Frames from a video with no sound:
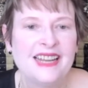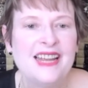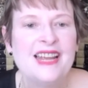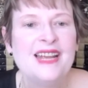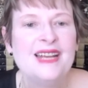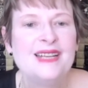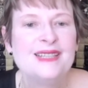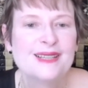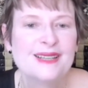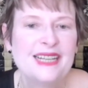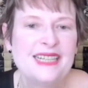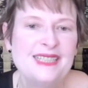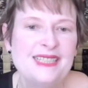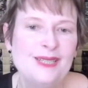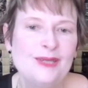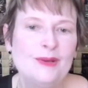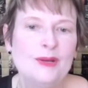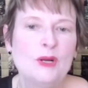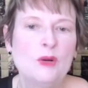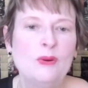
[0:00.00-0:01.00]
So let's
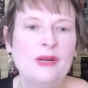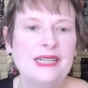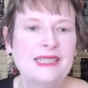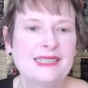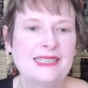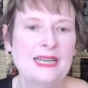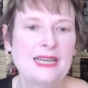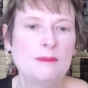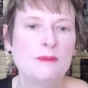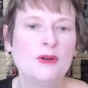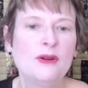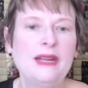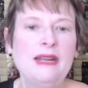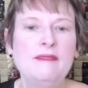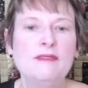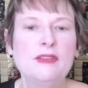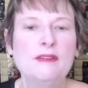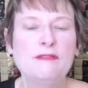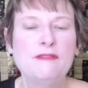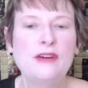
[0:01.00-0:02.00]
do a quick summary
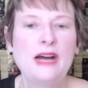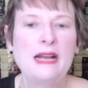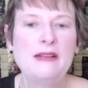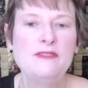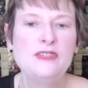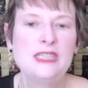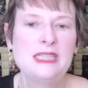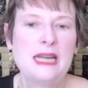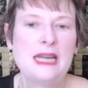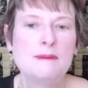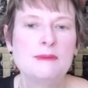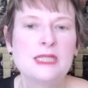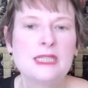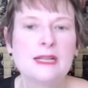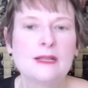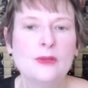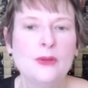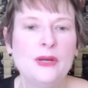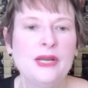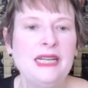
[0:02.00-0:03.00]
of the 5 steps to
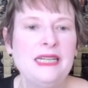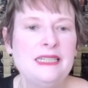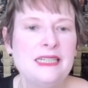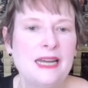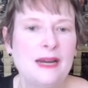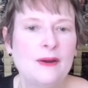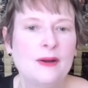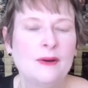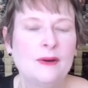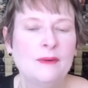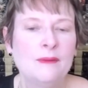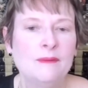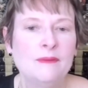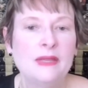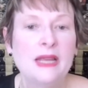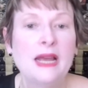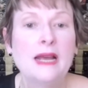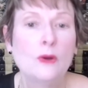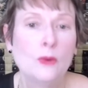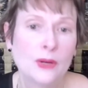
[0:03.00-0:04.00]
learning tarot,
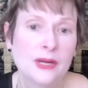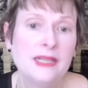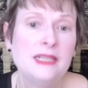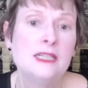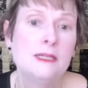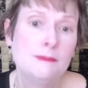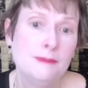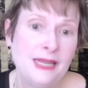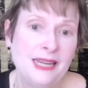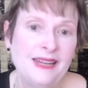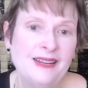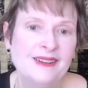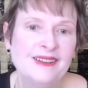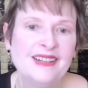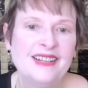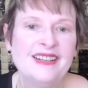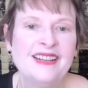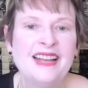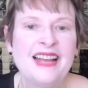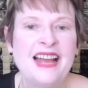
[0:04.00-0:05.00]
according to me.
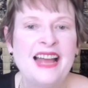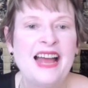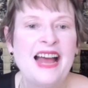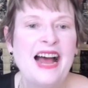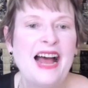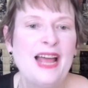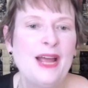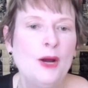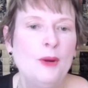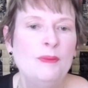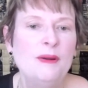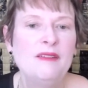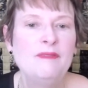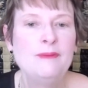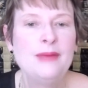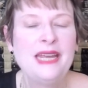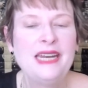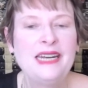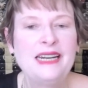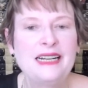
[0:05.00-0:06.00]
I hope I've
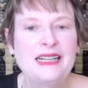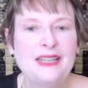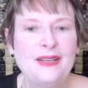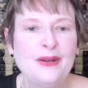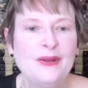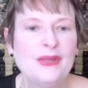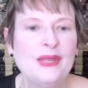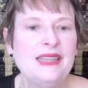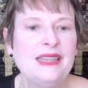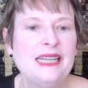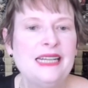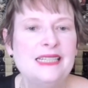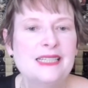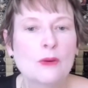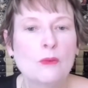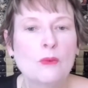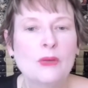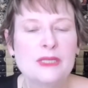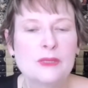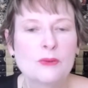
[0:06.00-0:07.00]
made it clear that these are
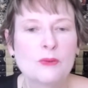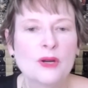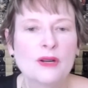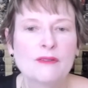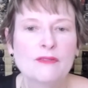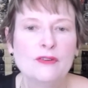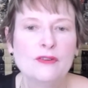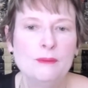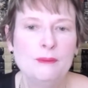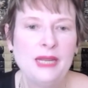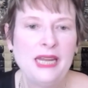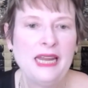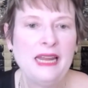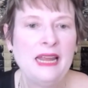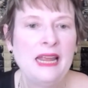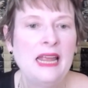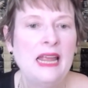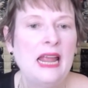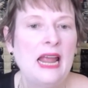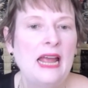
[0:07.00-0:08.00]
what's worked for me,
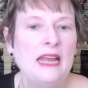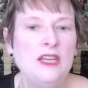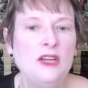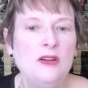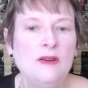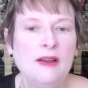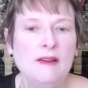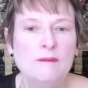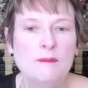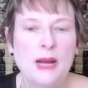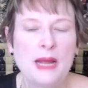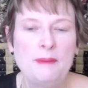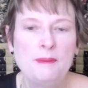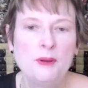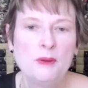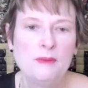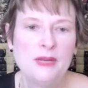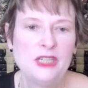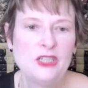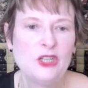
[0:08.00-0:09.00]
and you have my
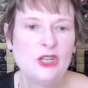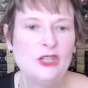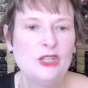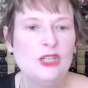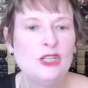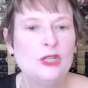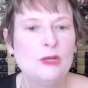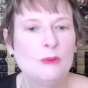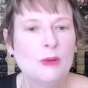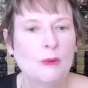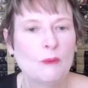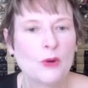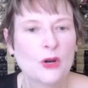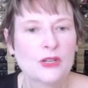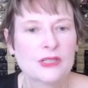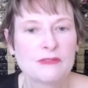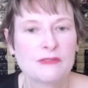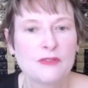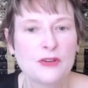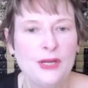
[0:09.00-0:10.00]
permission to do what
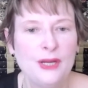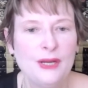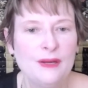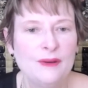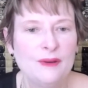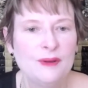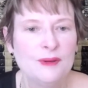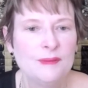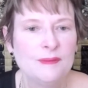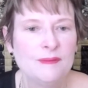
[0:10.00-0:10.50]
works for you.